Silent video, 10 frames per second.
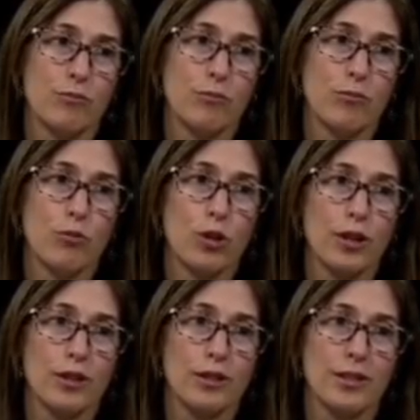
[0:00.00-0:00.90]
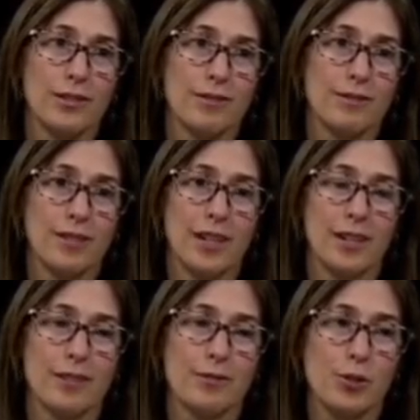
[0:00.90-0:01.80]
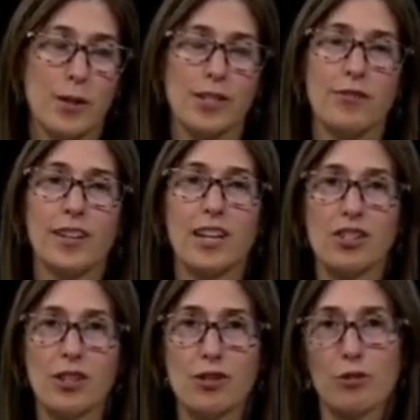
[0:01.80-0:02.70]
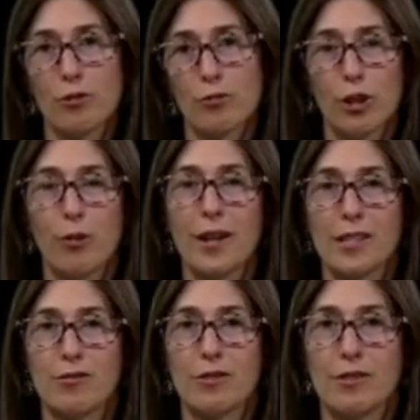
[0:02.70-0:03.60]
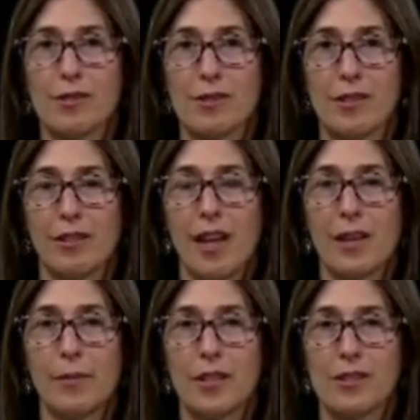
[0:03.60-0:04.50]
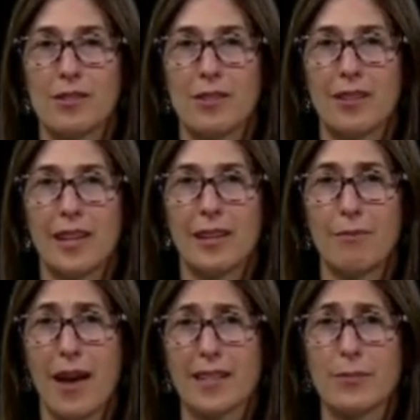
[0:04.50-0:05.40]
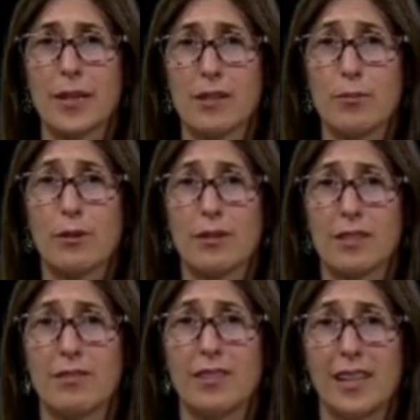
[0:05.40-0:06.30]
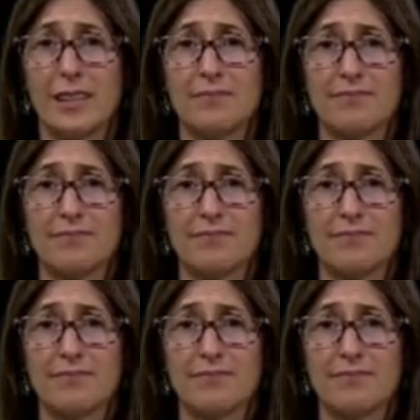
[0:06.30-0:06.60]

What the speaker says: work specifications or requests for a lot of patients so that they can maximize their productivity.